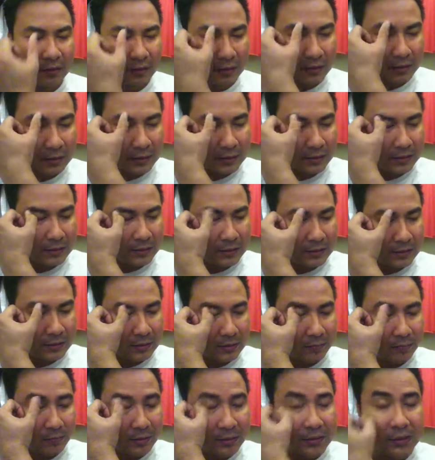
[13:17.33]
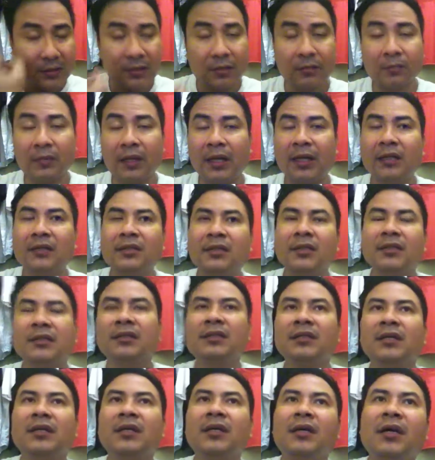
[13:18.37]
And that's the presence of the
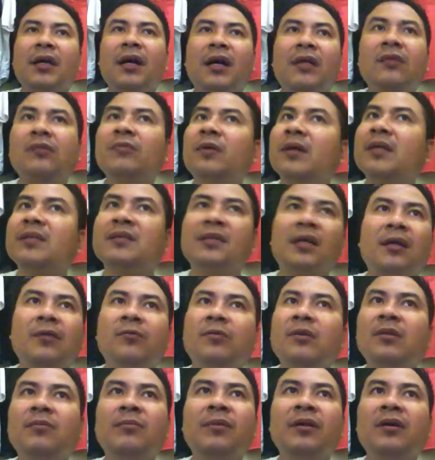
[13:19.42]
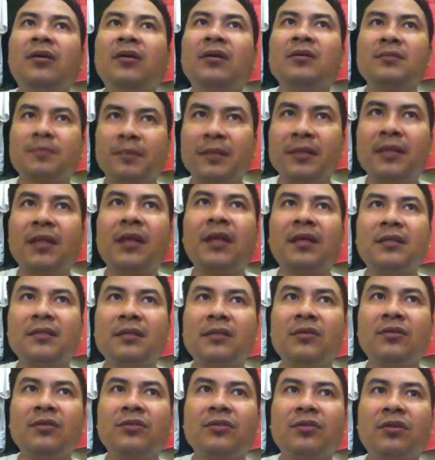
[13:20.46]
angels. Otherwise, I will be
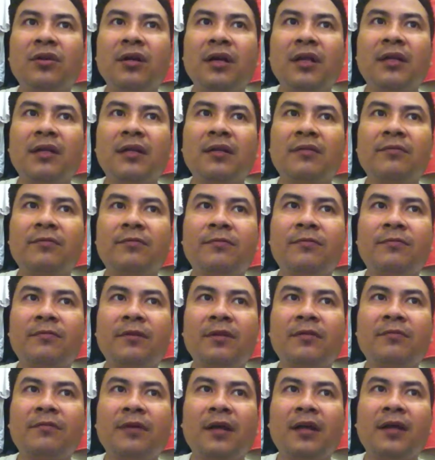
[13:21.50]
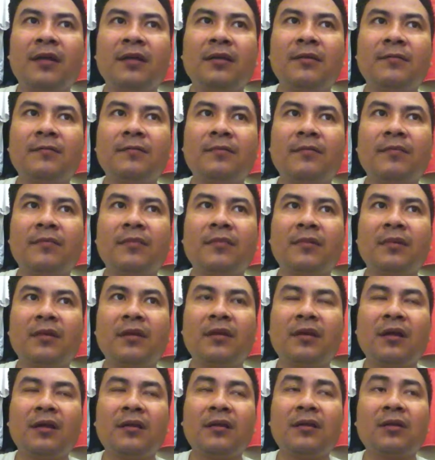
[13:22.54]
hospitalized in Ojongan if I
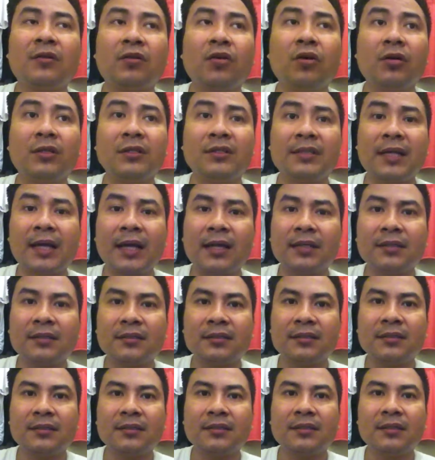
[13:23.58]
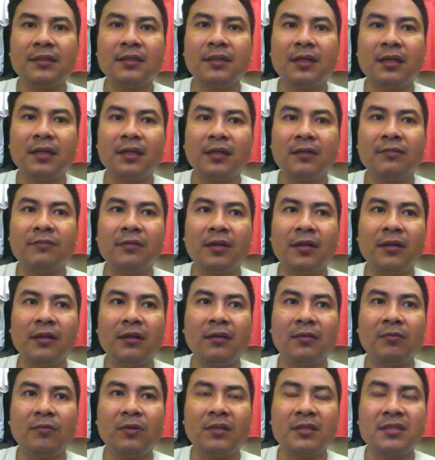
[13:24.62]
get in contact, like if
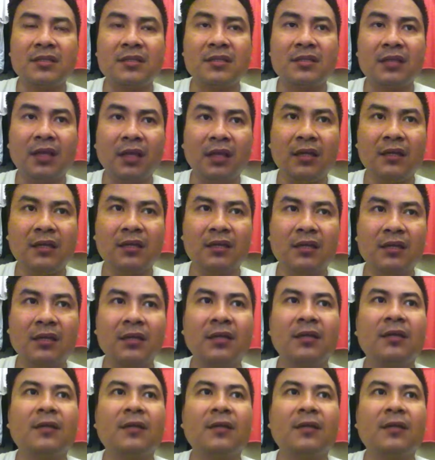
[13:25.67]
they will stick,